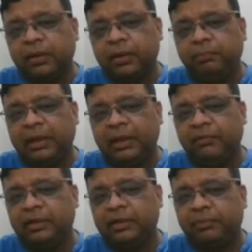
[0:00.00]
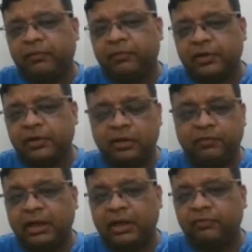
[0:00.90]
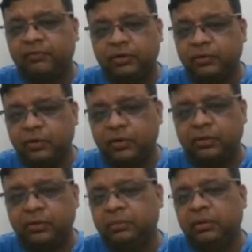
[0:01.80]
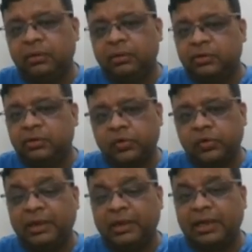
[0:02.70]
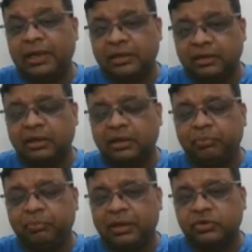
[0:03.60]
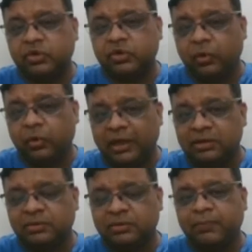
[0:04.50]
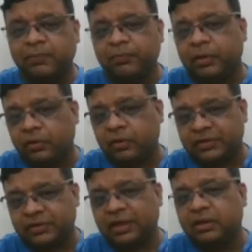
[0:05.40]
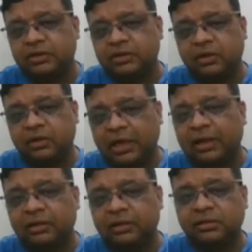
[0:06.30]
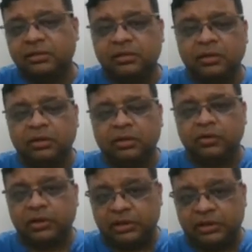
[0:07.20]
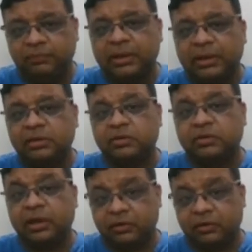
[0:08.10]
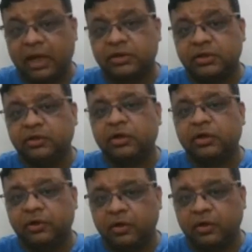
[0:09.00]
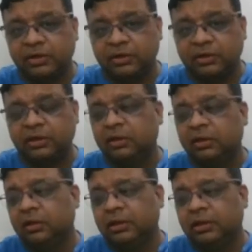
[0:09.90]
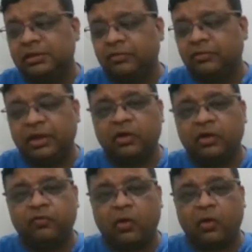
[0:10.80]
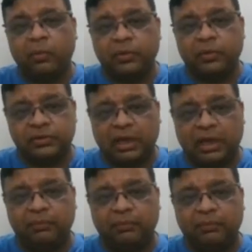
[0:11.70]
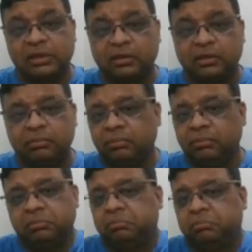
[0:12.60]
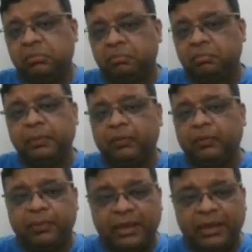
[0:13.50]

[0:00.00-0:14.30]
Behave in that professional way. And if you do so, social media is an excellent place to showcase your skills, your talents, your achievements, your interaction, your curiosity. It's a way of almost meeting people from any